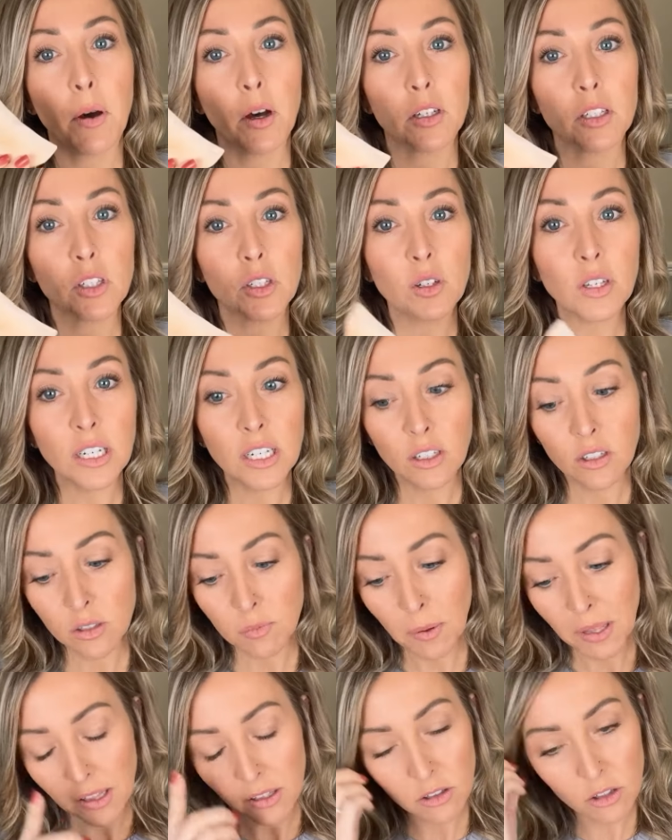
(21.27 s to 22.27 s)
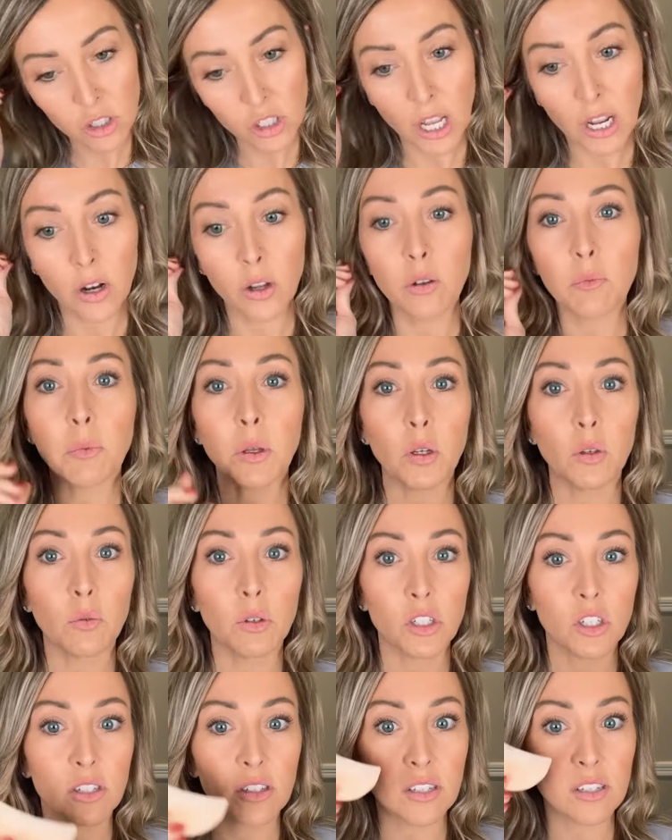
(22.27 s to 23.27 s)
also going to use my little shadow moon,
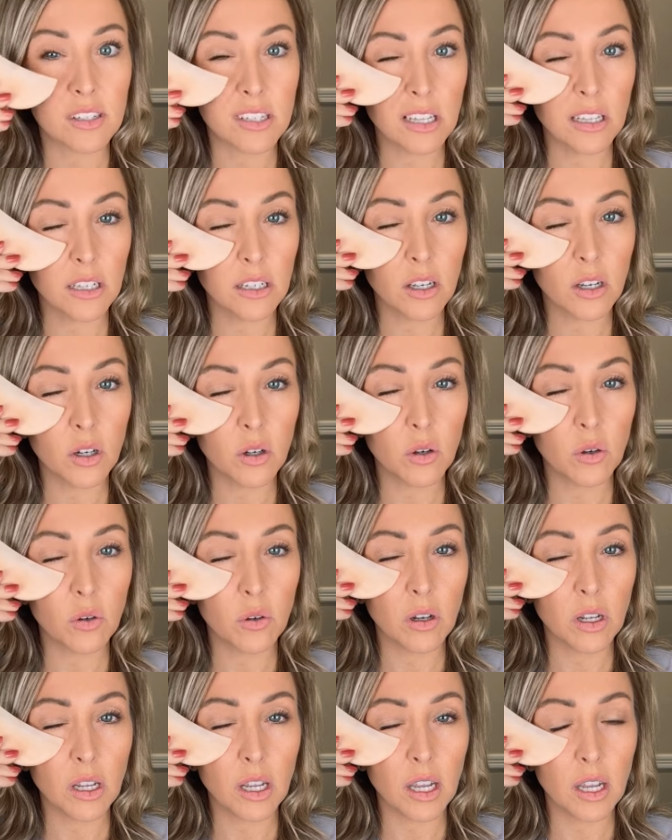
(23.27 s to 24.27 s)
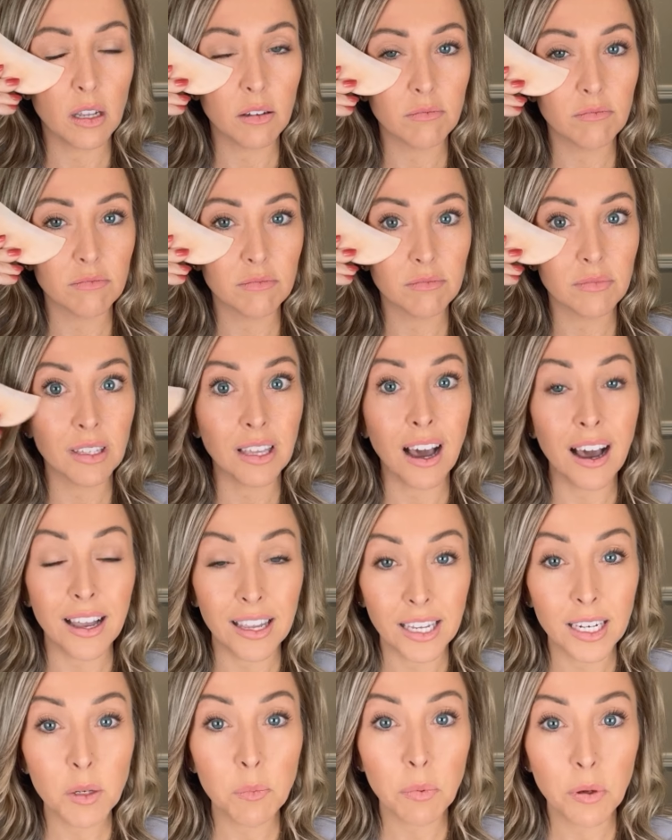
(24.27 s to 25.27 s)
which is a silicone
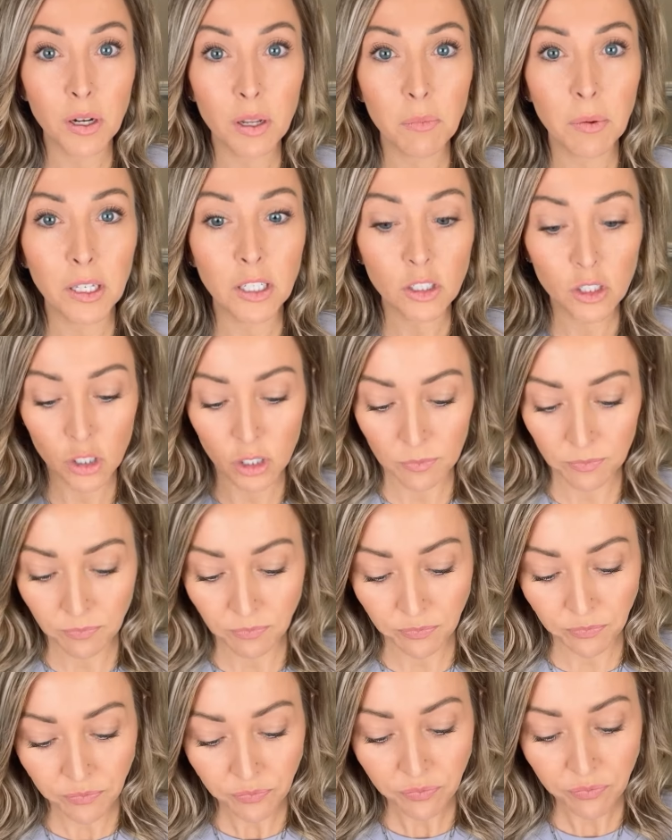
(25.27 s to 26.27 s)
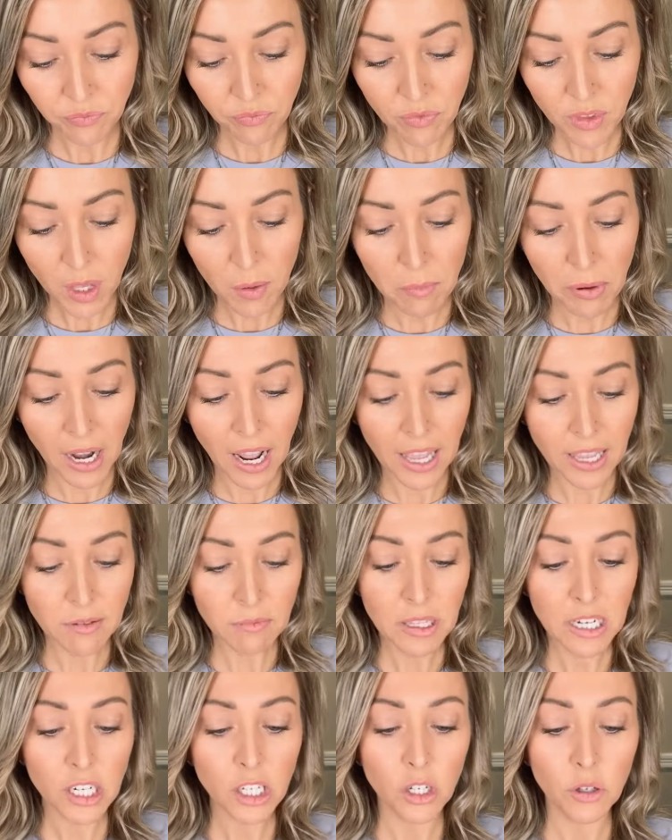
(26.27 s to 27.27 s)
guide pretty much. But I'm
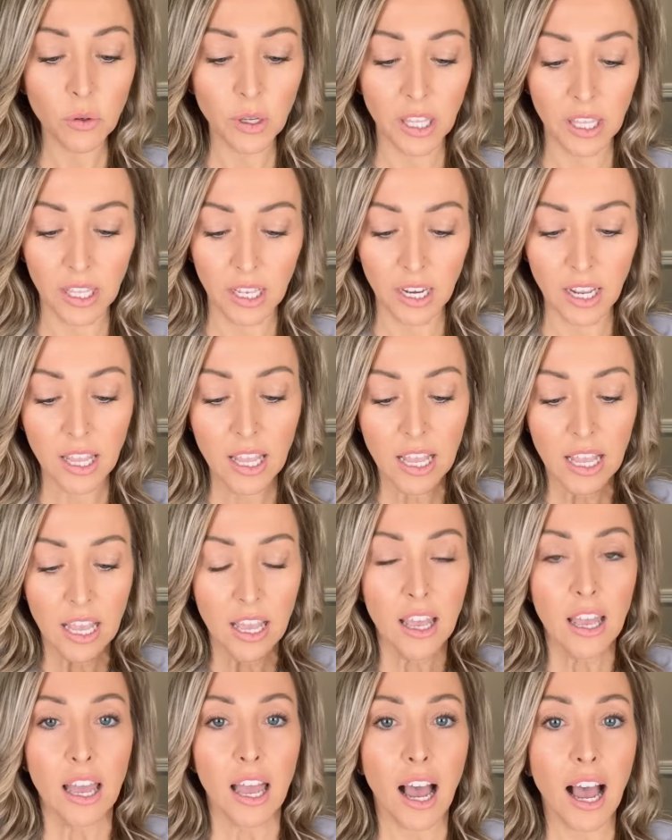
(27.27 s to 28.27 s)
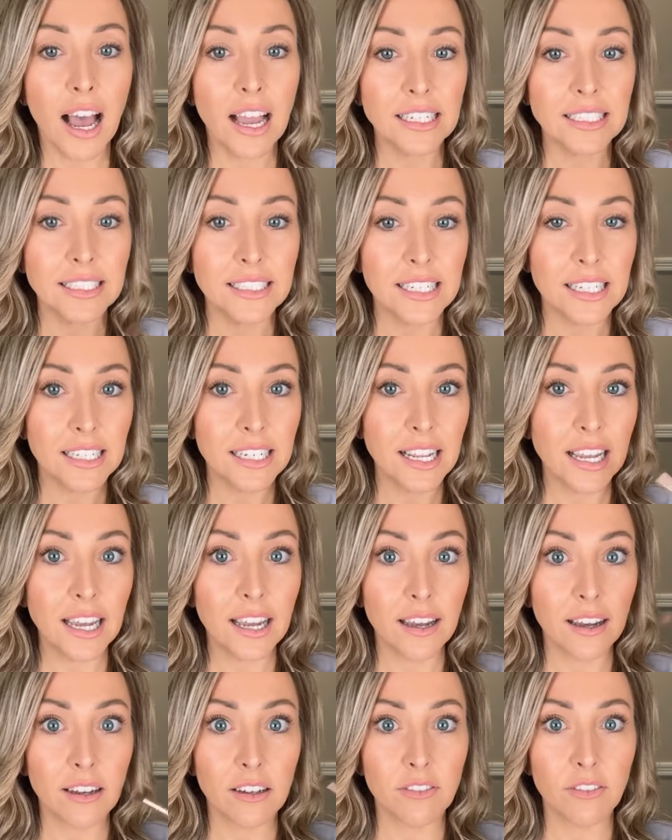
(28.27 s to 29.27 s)
going to go in. I did
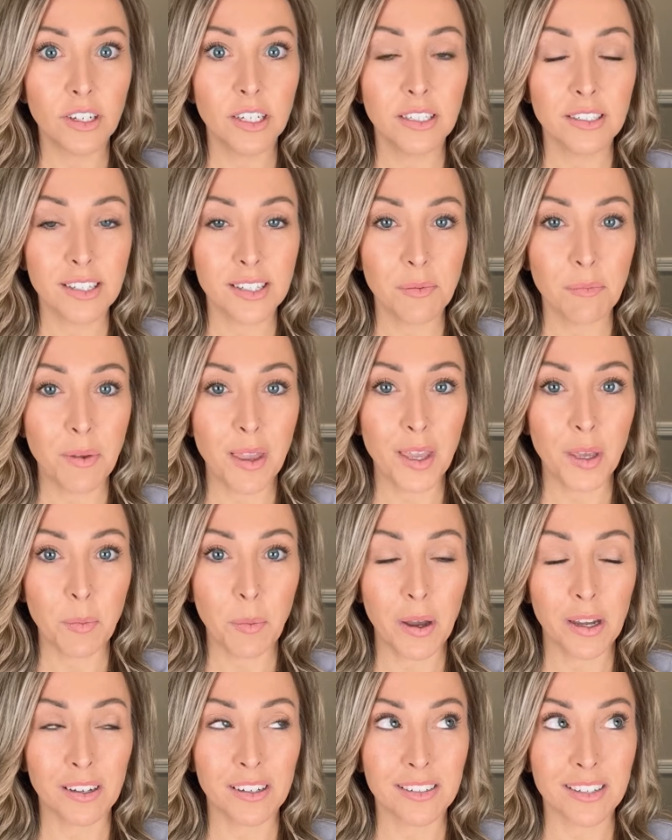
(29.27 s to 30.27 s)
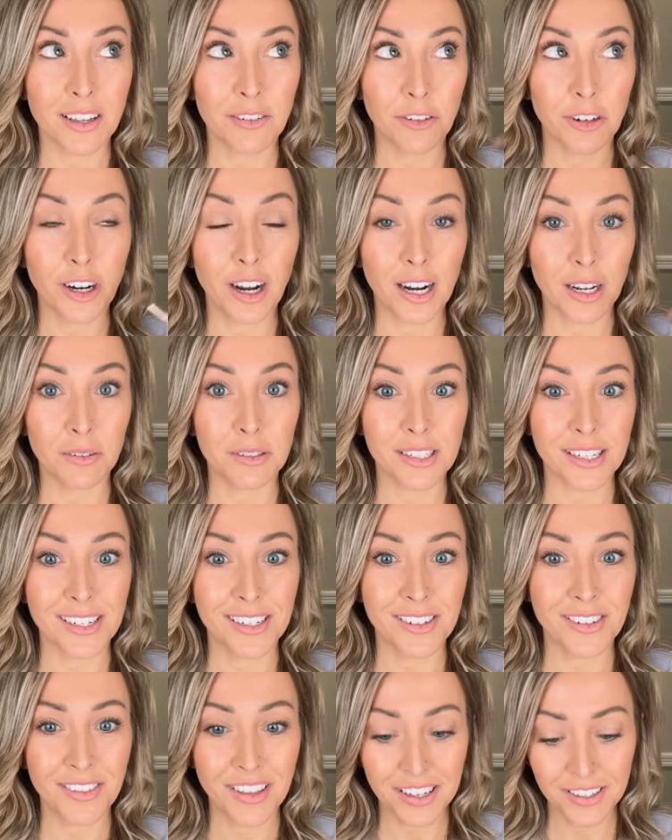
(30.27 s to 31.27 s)
have some makeup on because I forgot I was going
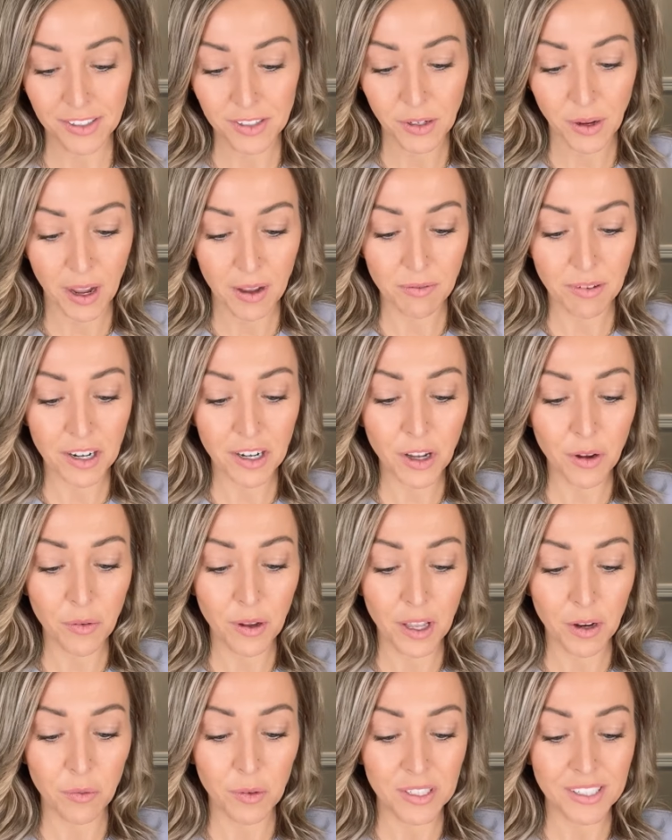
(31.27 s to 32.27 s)
to do this. So I'm going to go in with